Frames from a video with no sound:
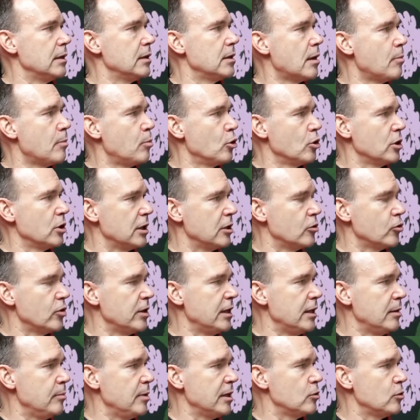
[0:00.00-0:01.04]
double
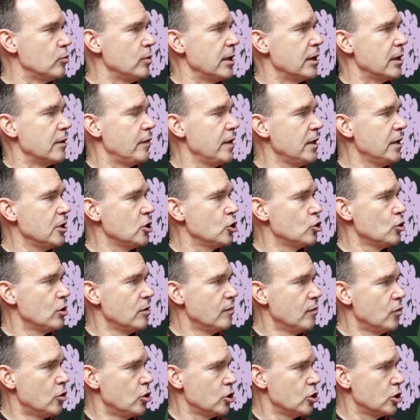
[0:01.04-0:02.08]
degree between a Finnish
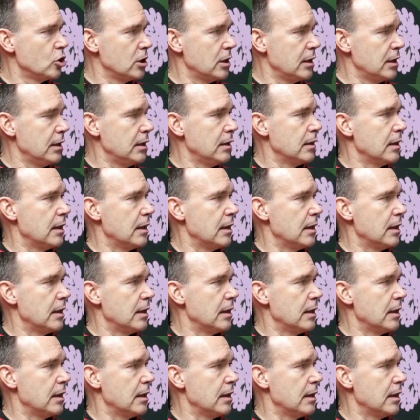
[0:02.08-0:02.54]
university